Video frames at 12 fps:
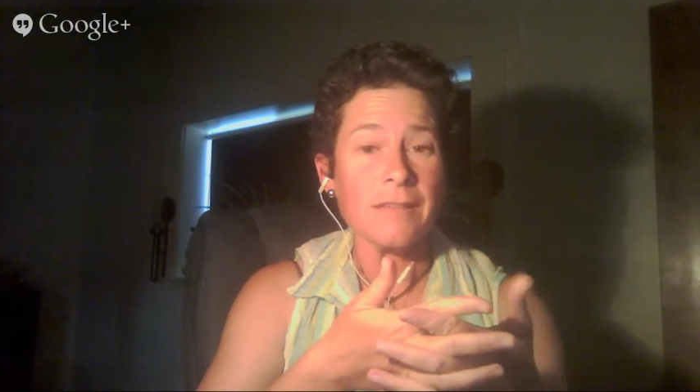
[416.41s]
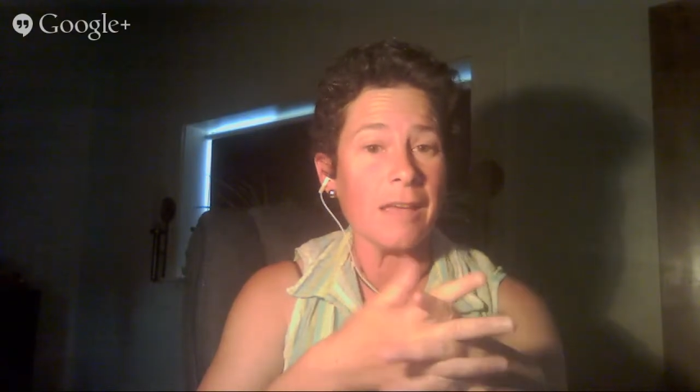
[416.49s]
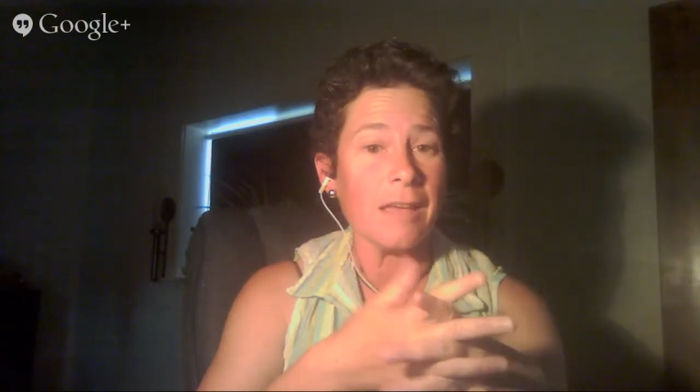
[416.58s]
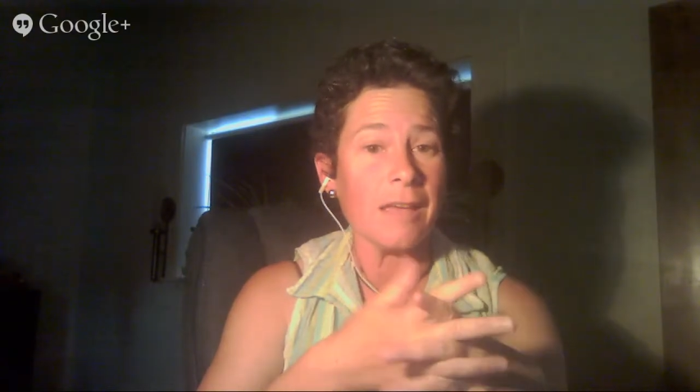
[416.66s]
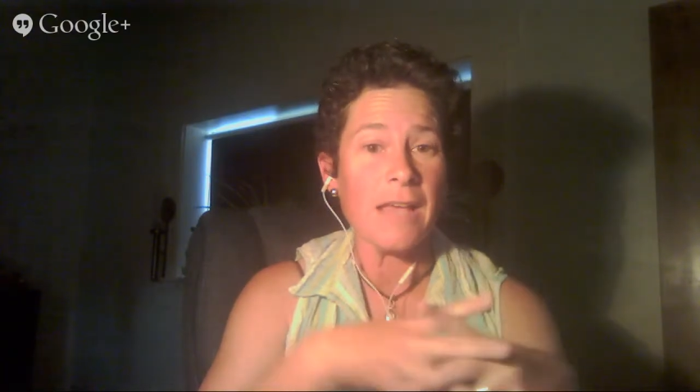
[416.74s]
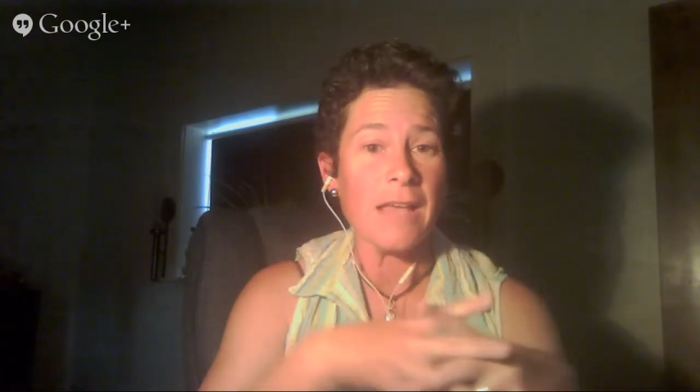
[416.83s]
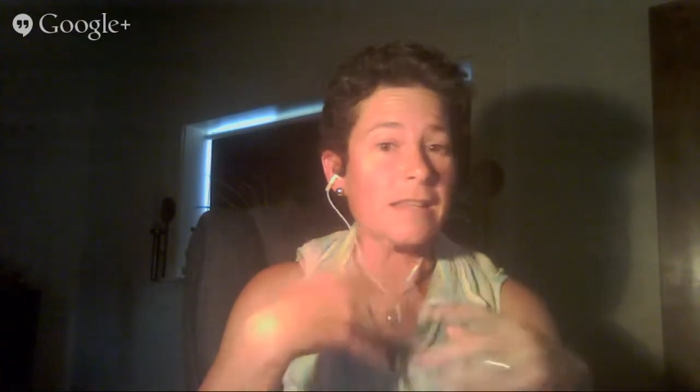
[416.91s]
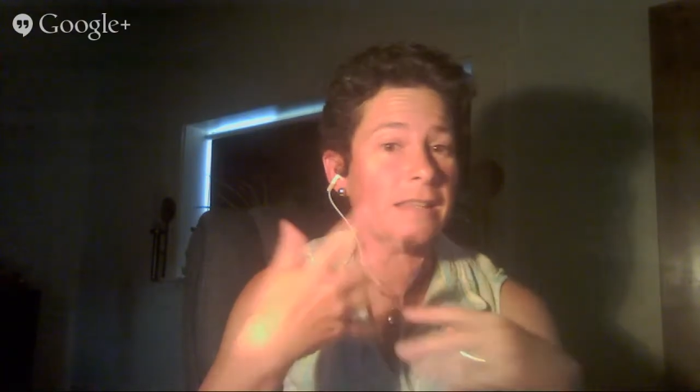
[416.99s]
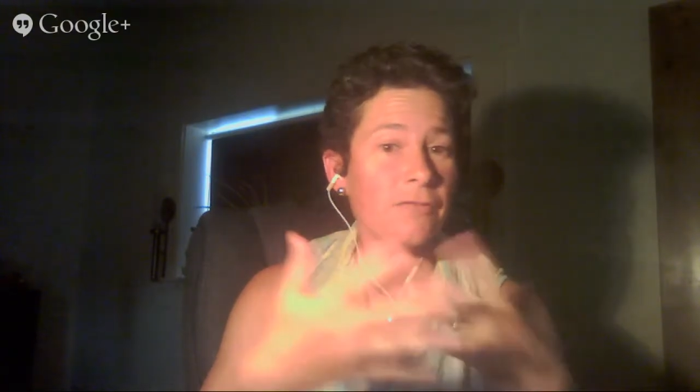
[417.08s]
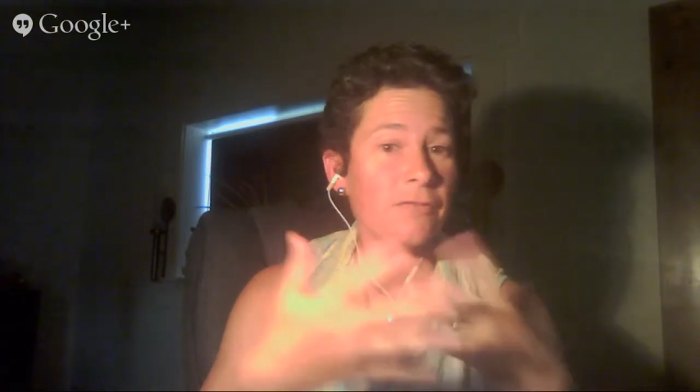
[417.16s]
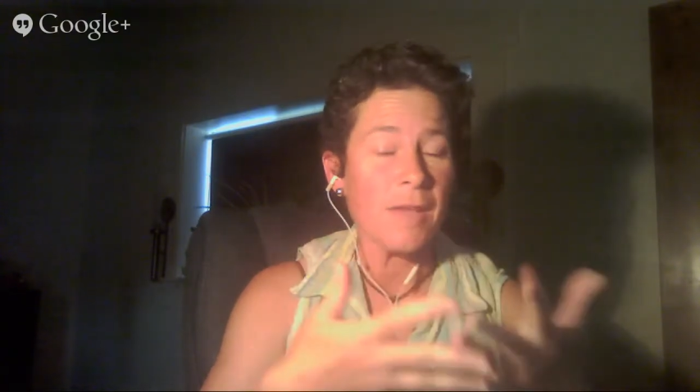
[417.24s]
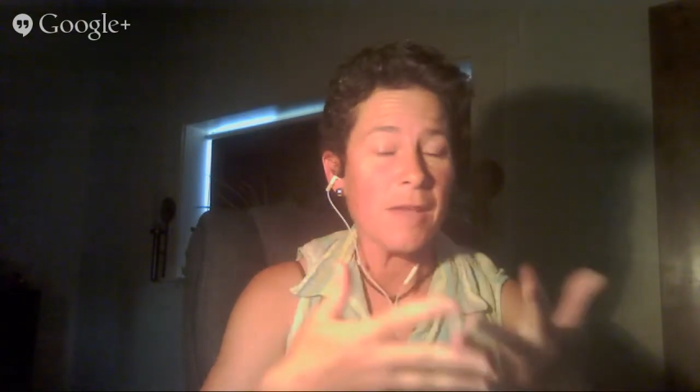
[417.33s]
and pass on
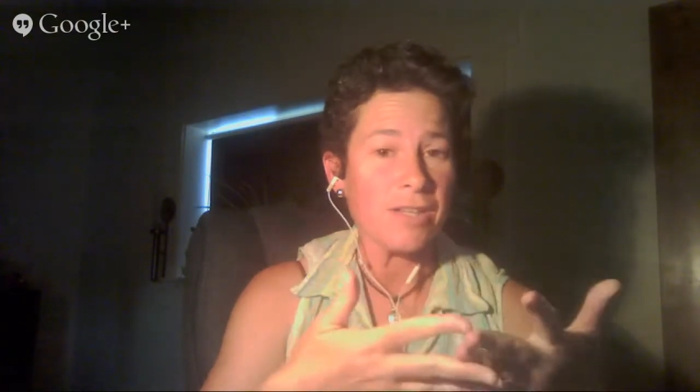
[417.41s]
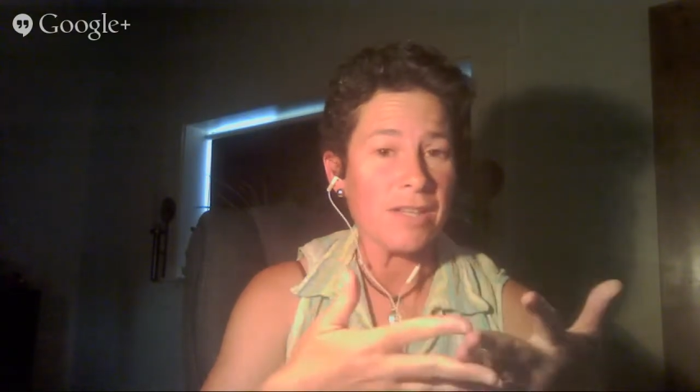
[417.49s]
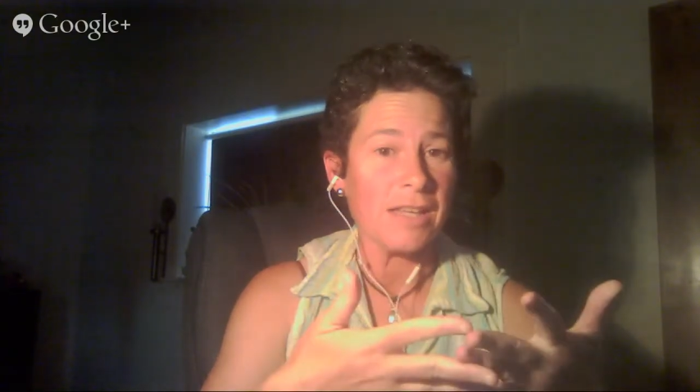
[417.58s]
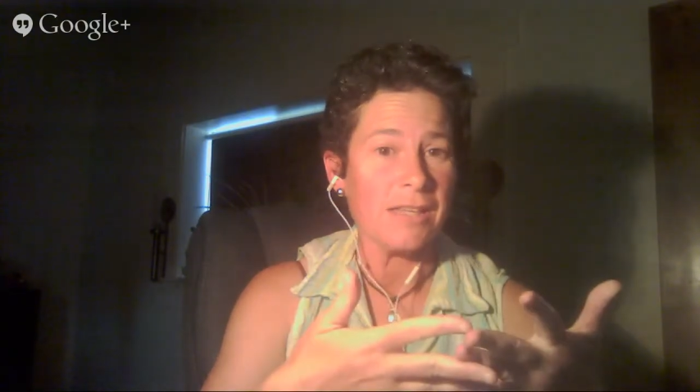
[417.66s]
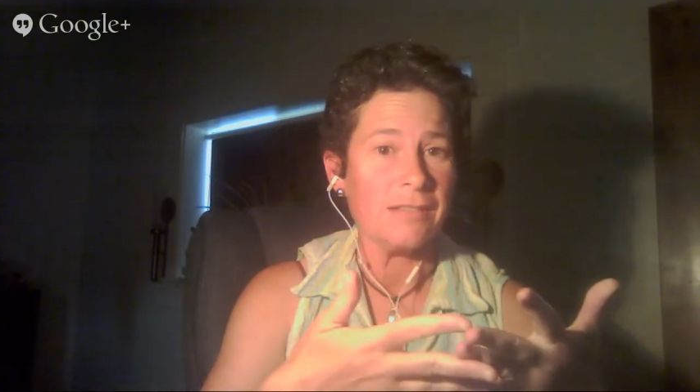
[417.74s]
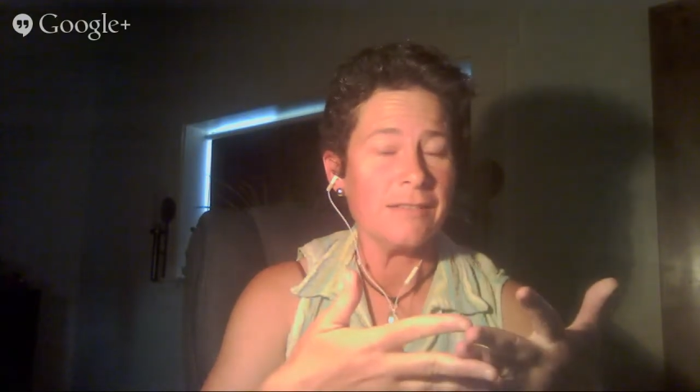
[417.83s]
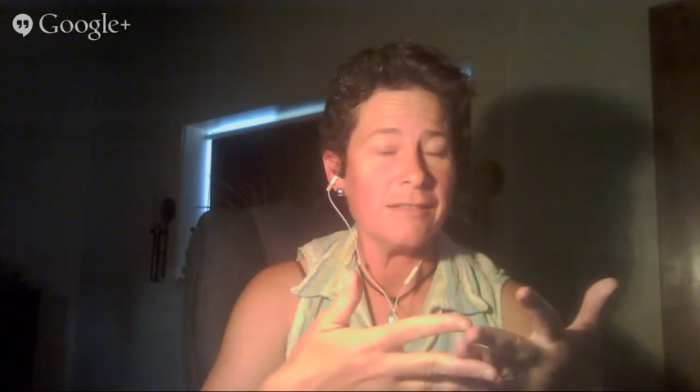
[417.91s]
the information I